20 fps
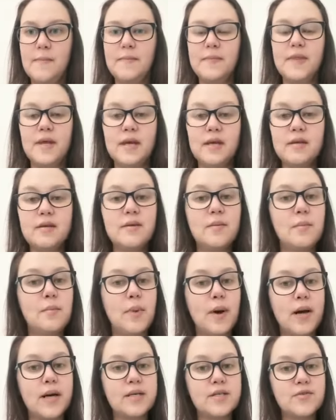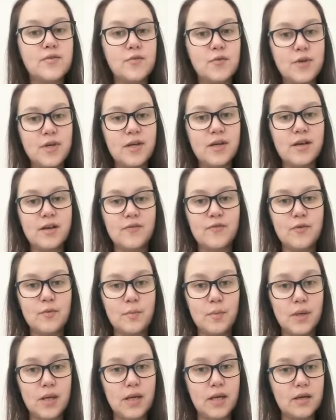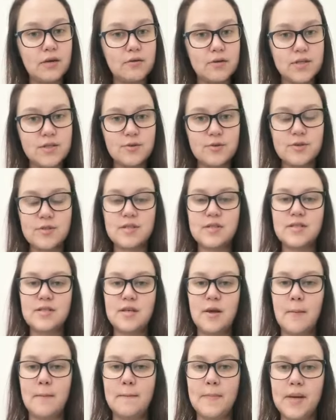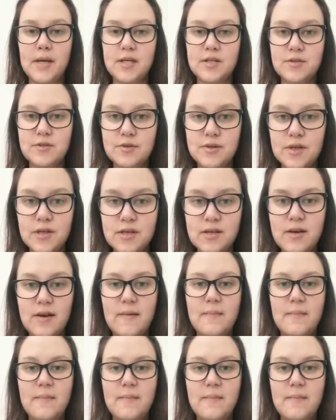Then bias-free and familiar resources, make sure